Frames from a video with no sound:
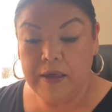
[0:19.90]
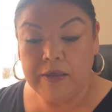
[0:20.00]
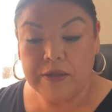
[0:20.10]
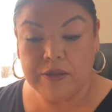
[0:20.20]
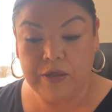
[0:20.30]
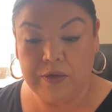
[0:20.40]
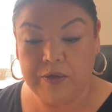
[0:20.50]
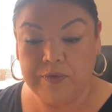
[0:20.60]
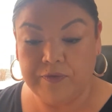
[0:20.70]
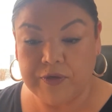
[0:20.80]

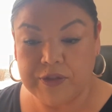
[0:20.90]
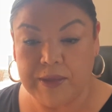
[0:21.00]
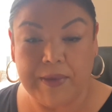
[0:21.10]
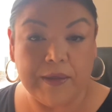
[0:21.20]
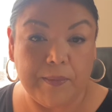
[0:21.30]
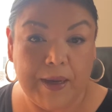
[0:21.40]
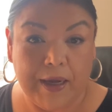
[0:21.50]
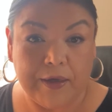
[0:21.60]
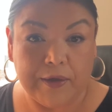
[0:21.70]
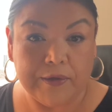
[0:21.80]
So first I make the
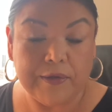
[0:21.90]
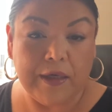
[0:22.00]
pattern.